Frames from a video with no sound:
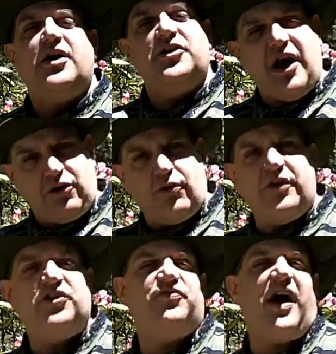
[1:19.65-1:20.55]
Now
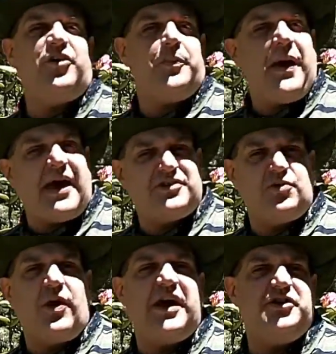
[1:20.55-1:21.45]
Lori's father passed
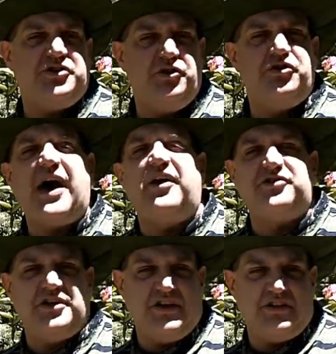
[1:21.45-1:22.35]
away in
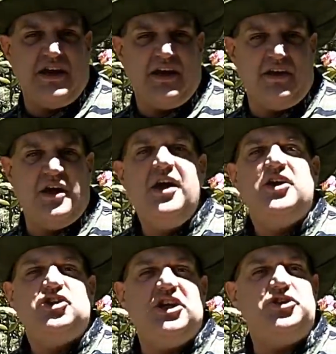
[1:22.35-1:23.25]
2010.
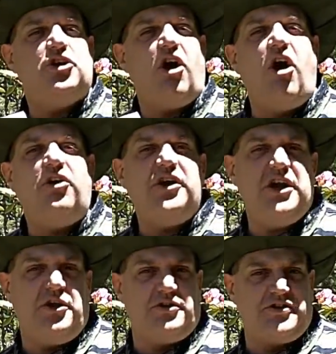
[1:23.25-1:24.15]
She took all the
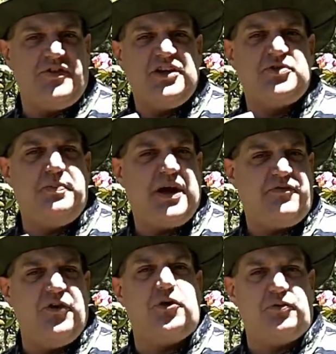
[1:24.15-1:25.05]
years of his
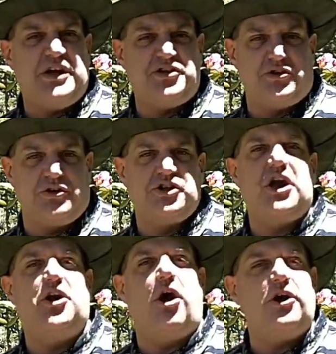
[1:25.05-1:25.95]
Bigfoot research and
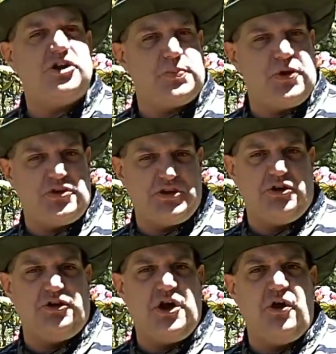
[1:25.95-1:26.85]
all his personal
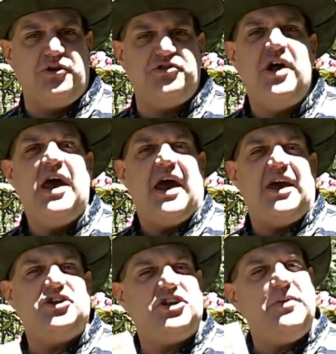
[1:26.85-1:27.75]
notes, and
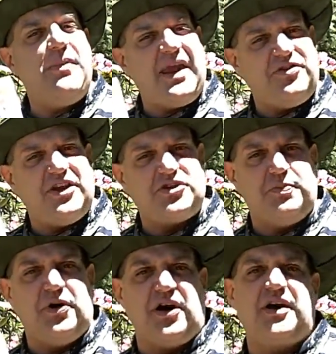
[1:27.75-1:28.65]
she made this
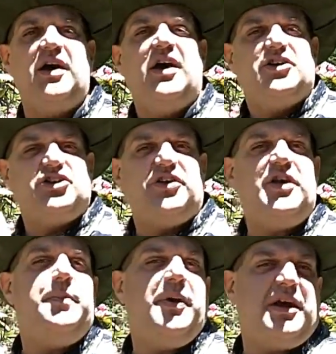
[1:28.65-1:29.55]
book. She then
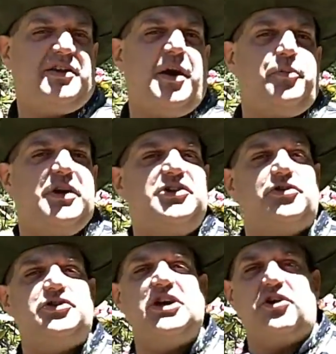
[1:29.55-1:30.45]
picked up
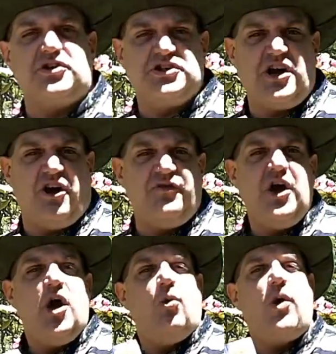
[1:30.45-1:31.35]
researching herself
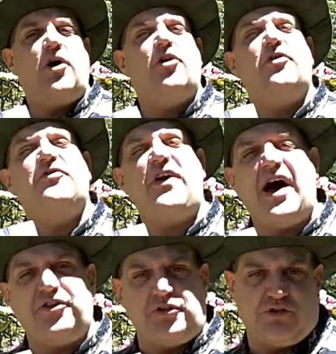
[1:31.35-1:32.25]
where her
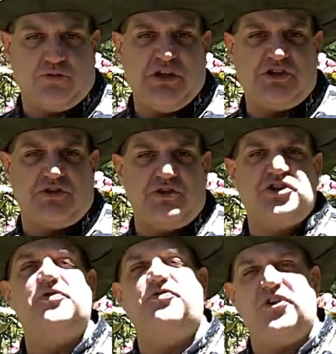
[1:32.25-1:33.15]
father's research and
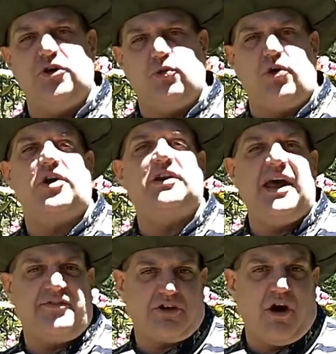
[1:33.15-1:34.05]
fieldwork
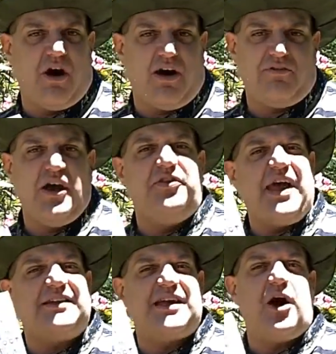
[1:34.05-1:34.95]
left off, and
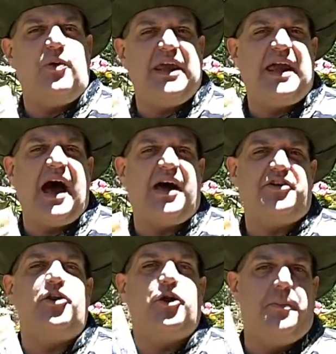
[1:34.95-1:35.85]
that's how we got
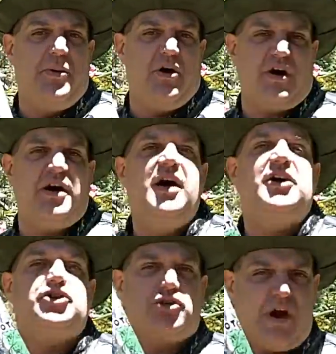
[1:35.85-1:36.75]
the book
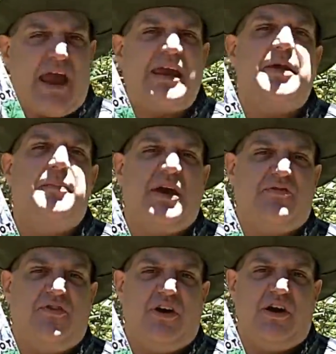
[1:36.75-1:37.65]
Tracking
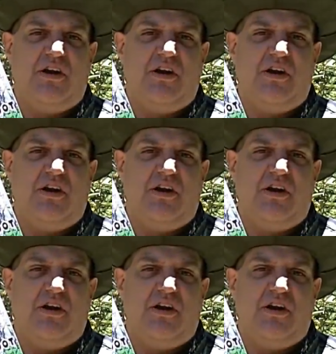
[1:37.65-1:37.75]
Bigfoot.